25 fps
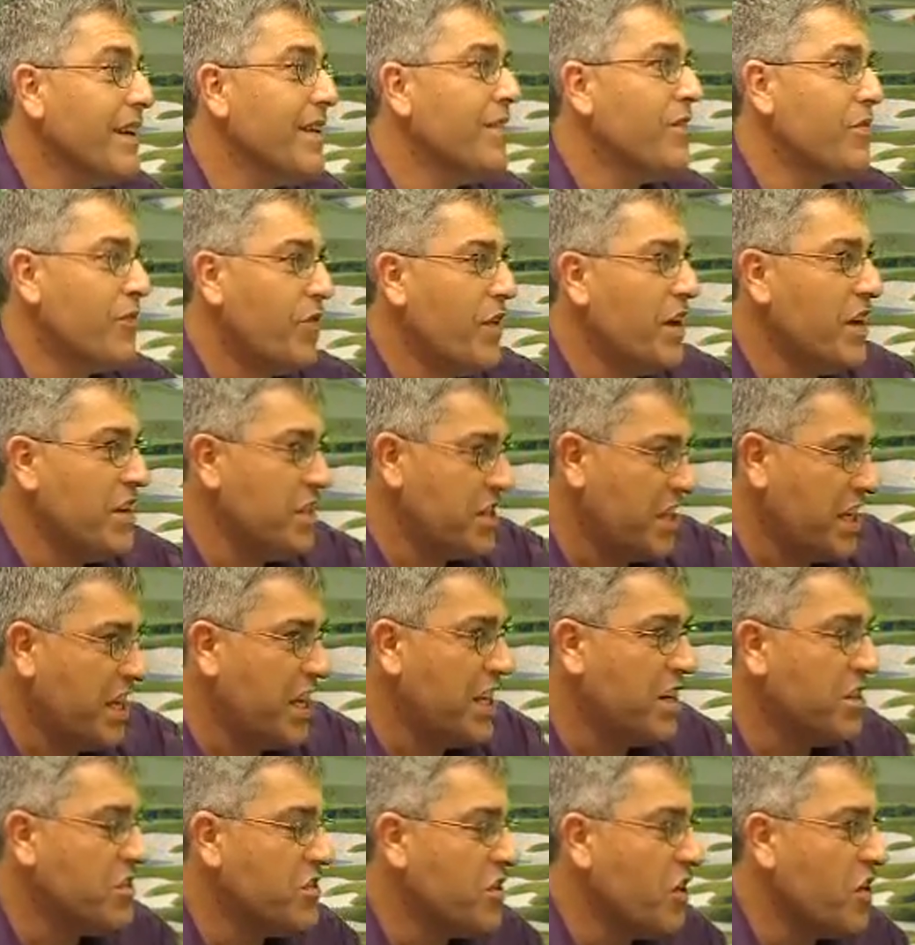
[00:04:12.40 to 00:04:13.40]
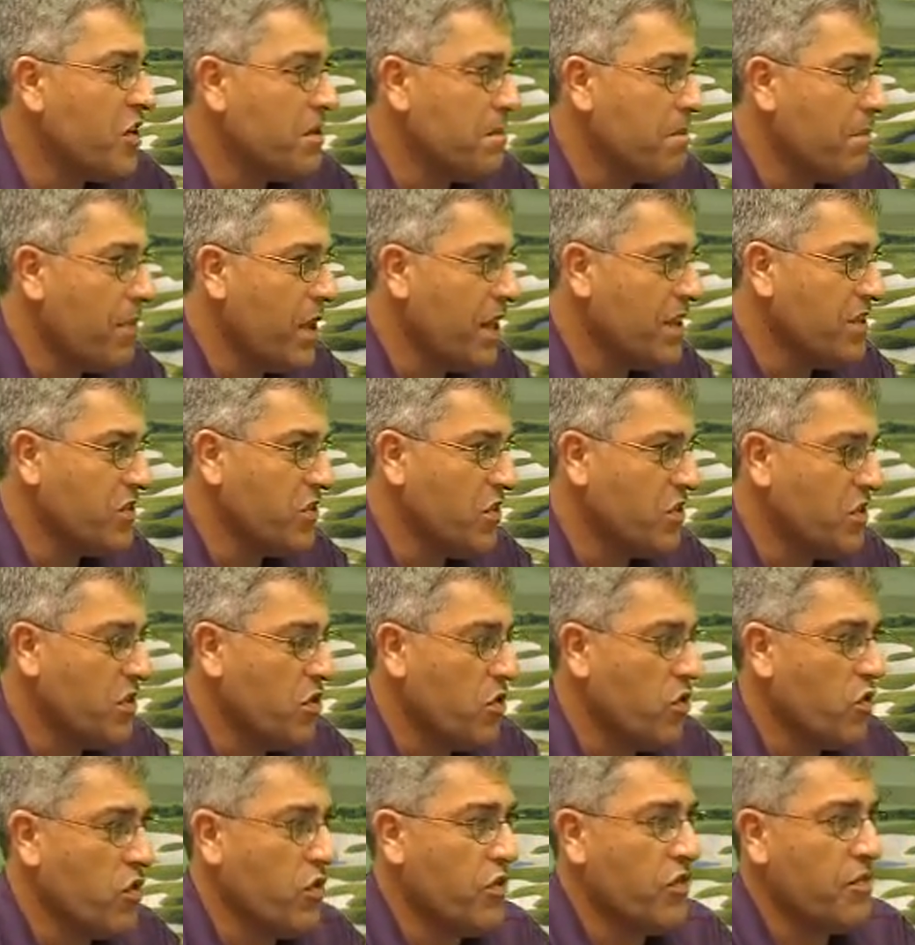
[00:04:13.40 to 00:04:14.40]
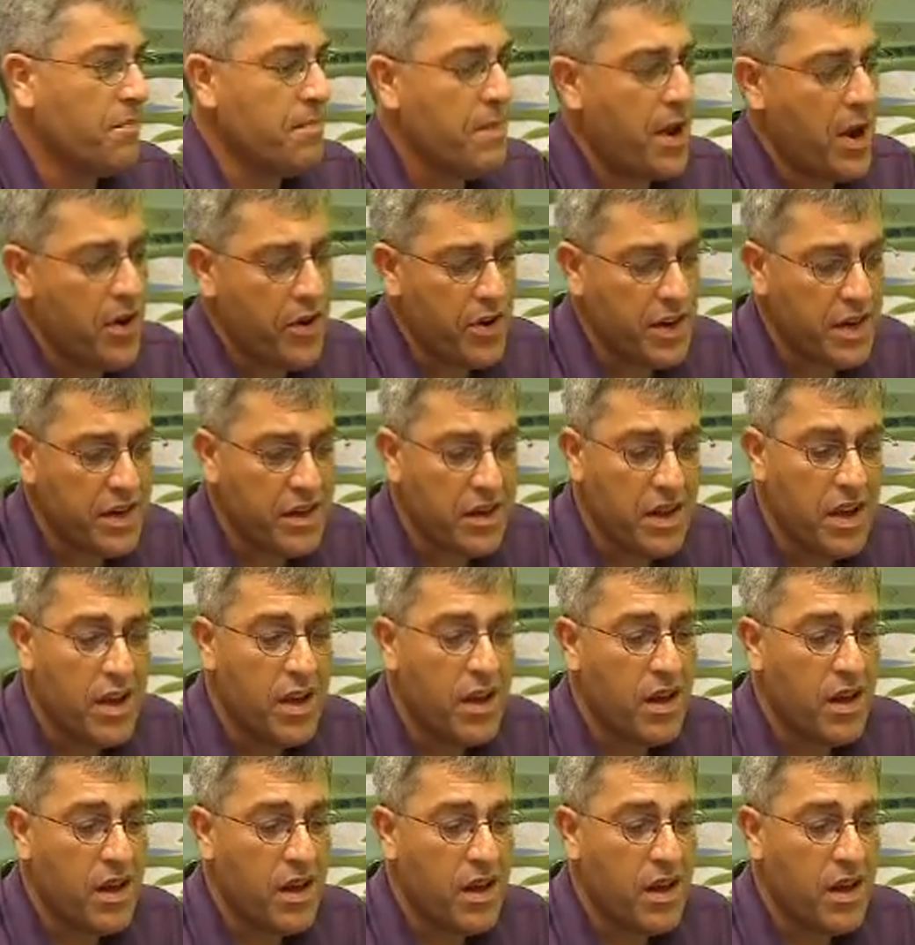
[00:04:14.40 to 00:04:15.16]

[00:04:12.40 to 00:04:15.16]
finishing in a certain place on the order of merit.